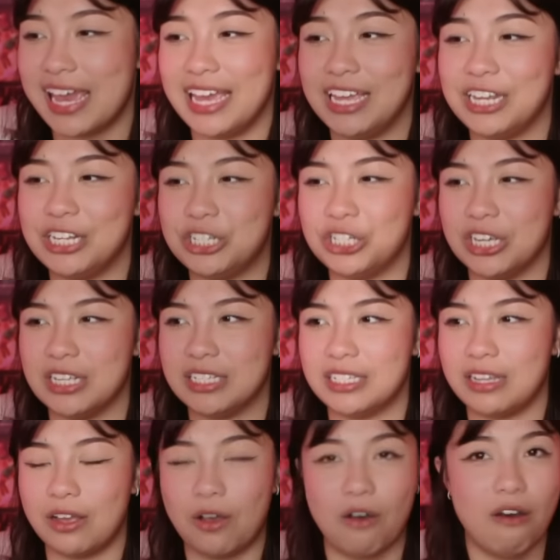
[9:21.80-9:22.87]
It
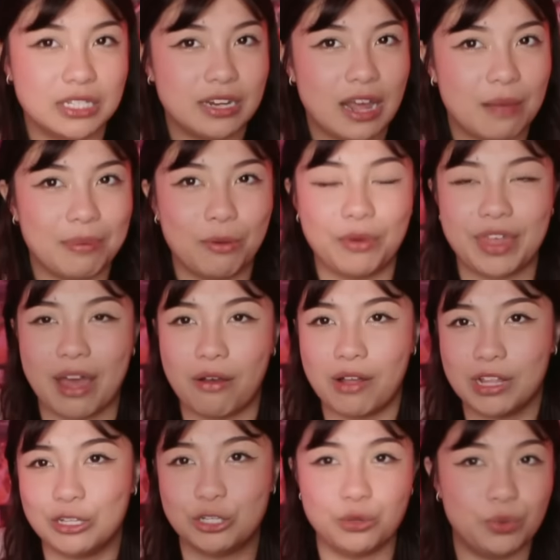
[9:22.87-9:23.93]
just holds it up
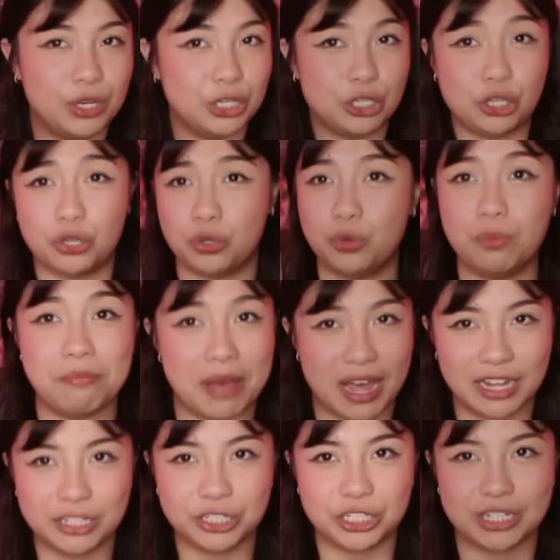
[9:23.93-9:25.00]
without doing too
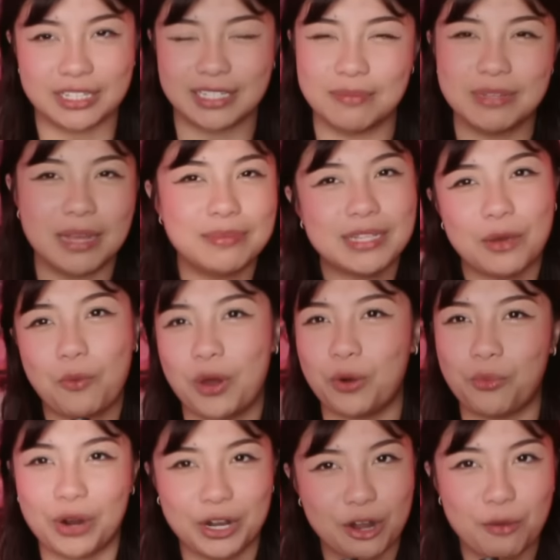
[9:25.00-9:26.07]
much, because sometimes I
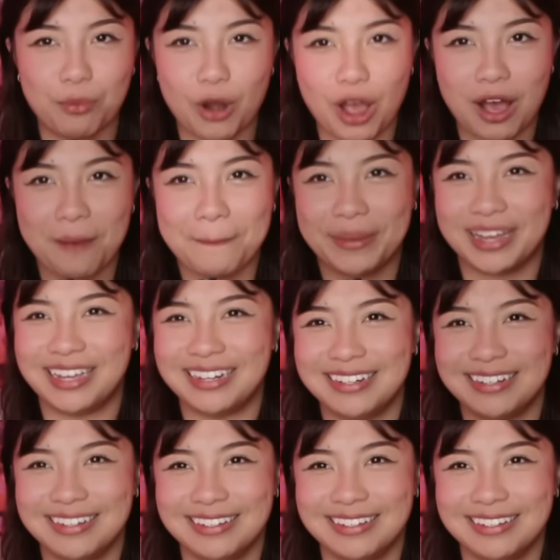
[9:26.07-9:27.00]
want to wear no bra, but